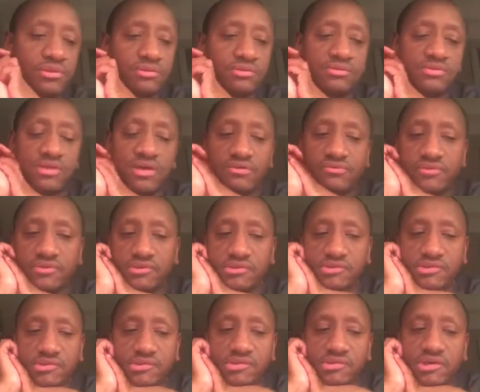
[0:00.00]

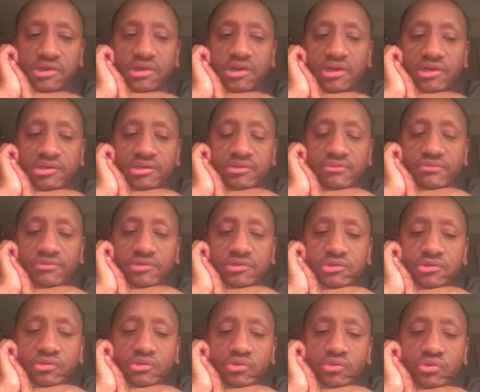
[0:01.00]
surface relatively
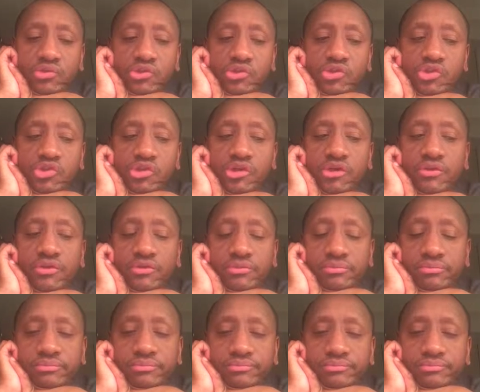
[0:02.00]
to each other.